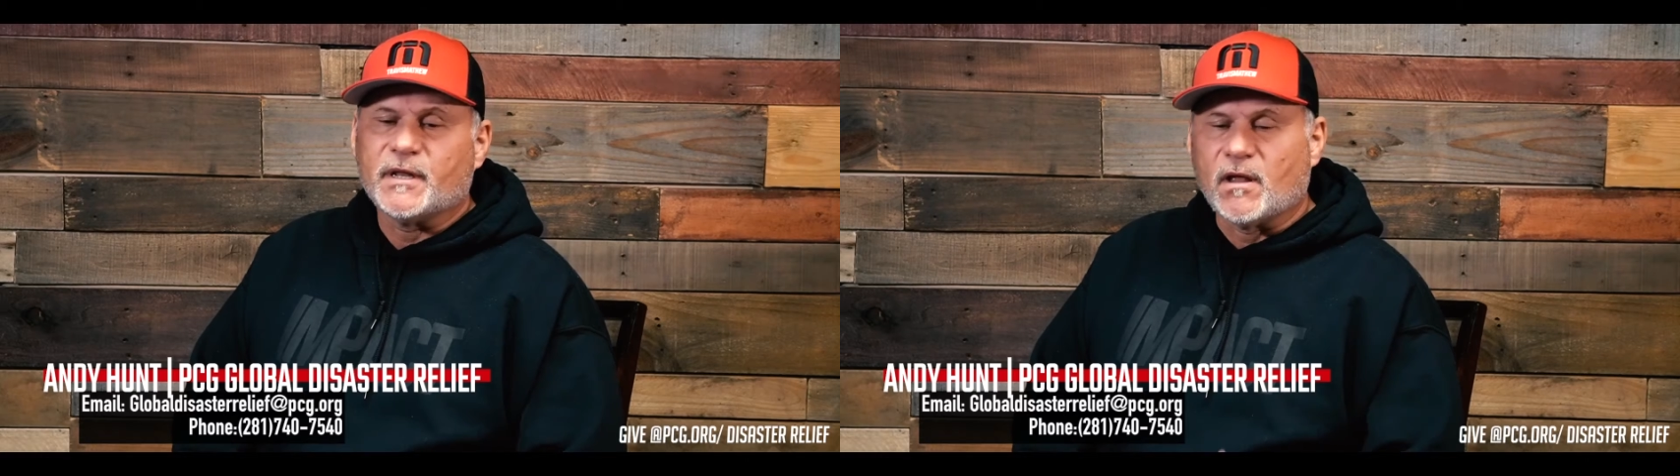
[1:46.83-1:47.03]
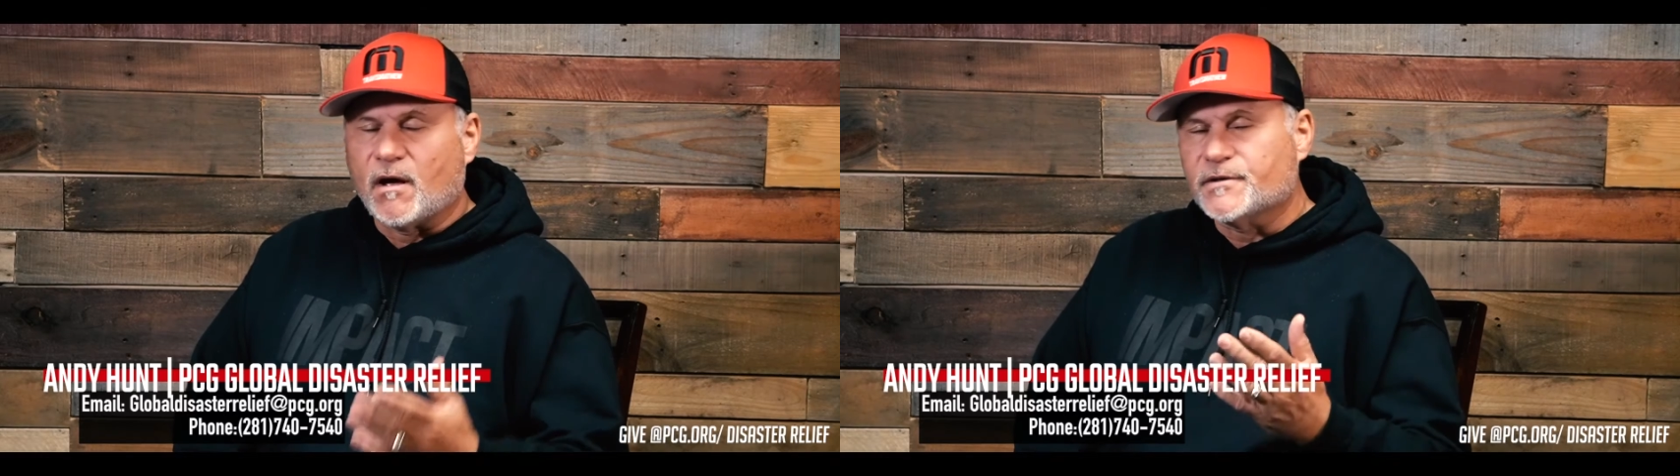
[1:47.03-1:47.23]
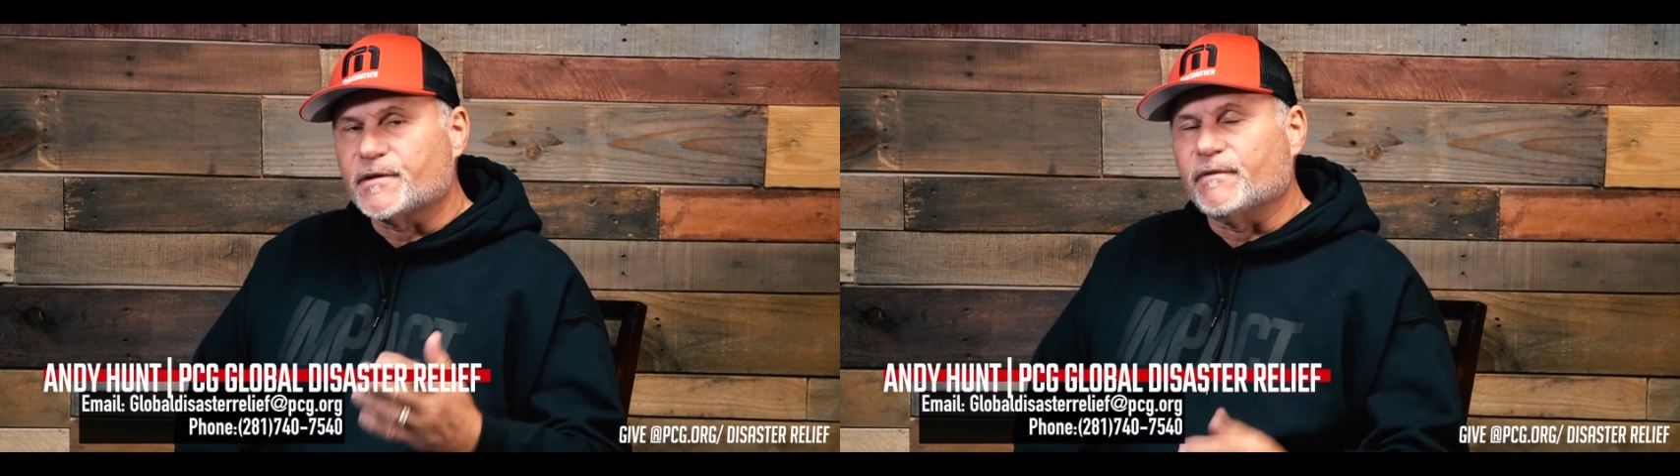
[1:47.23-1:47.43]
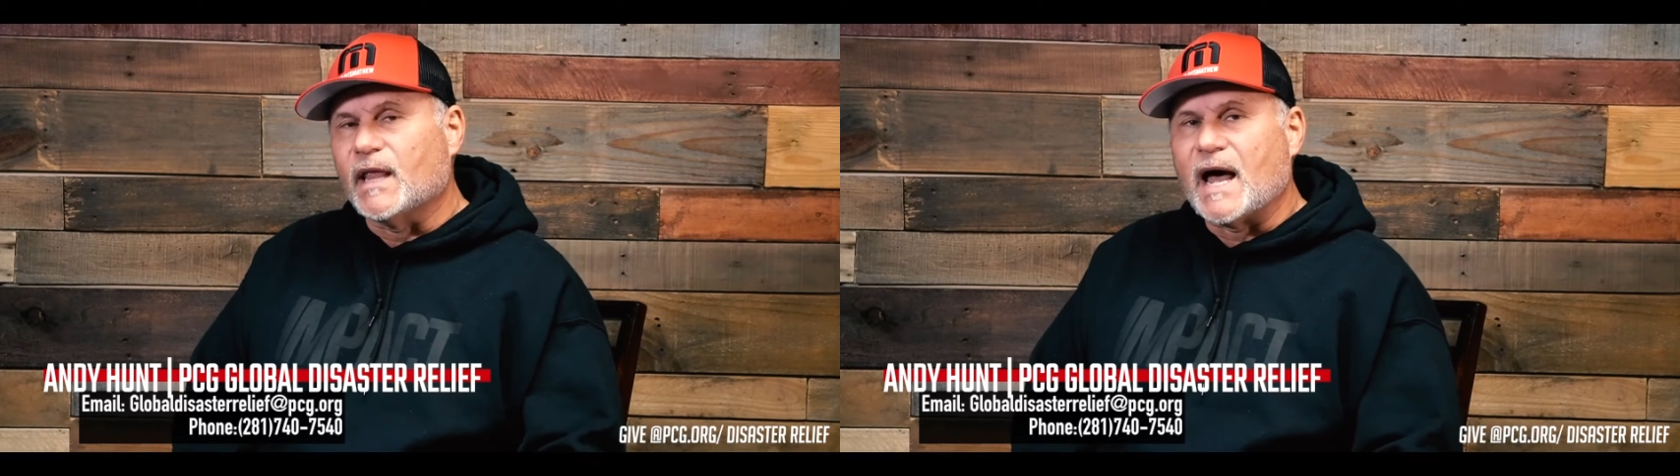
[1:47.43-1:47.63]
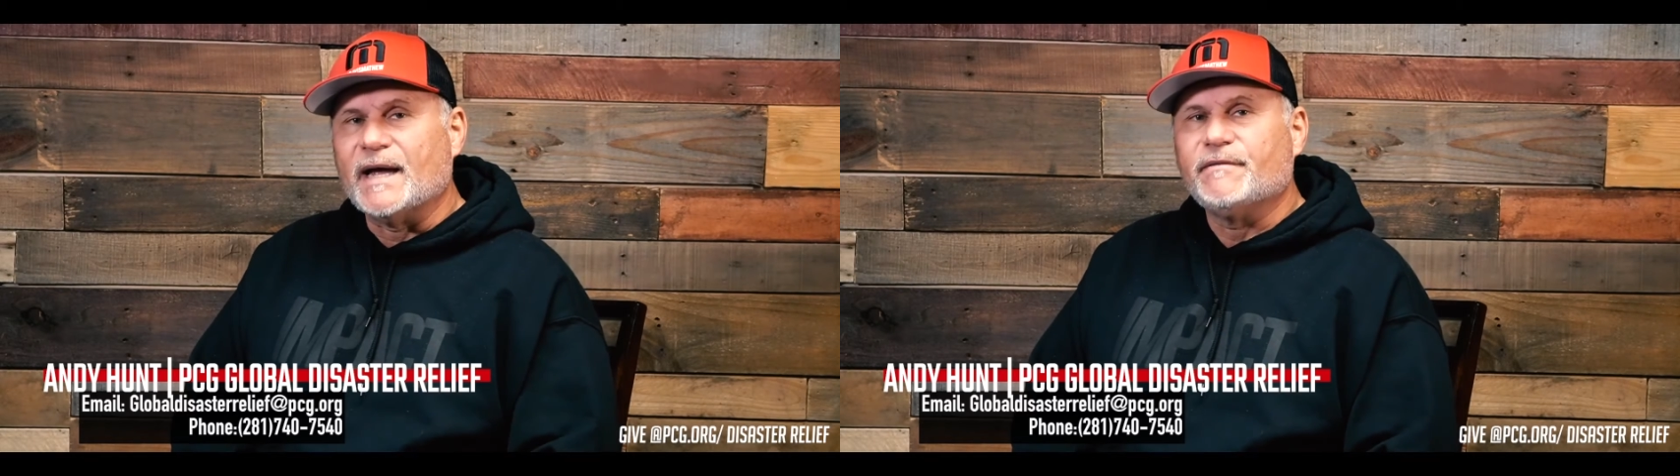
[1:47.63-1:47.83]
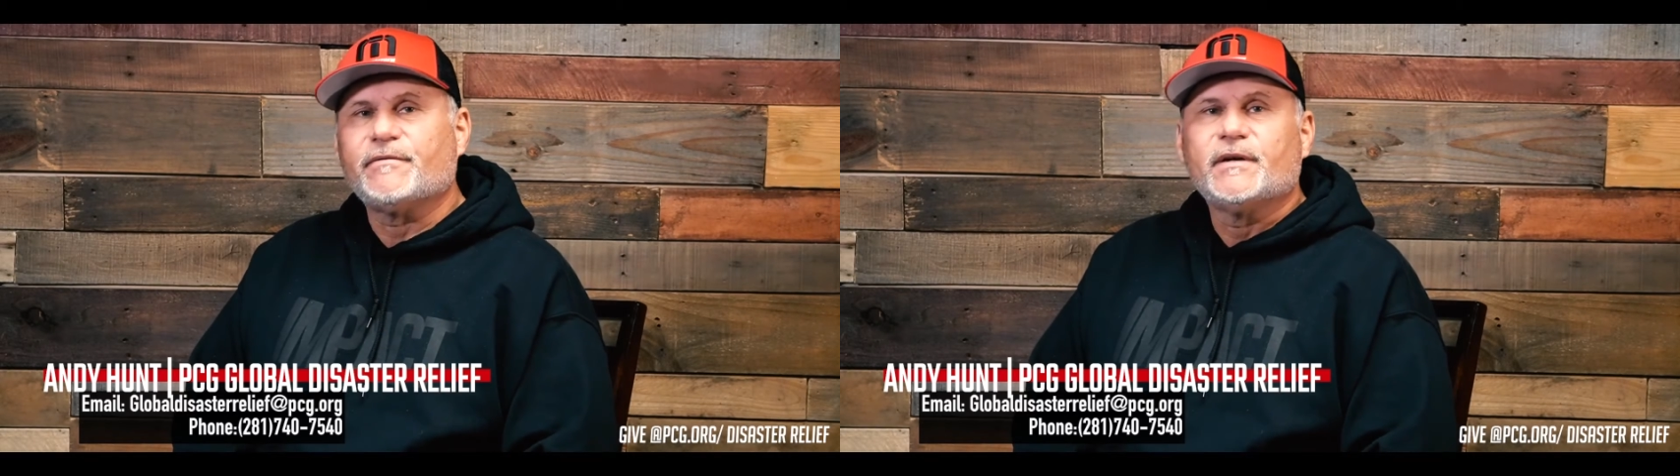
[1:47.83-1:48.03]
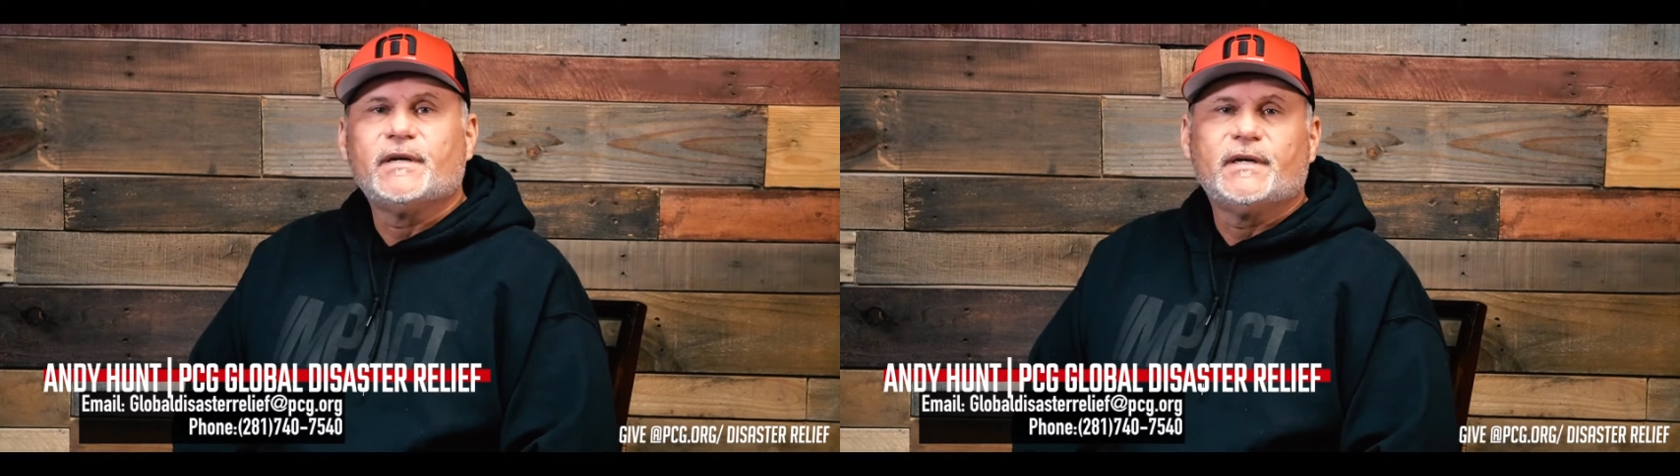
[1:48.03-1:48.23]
the loss of life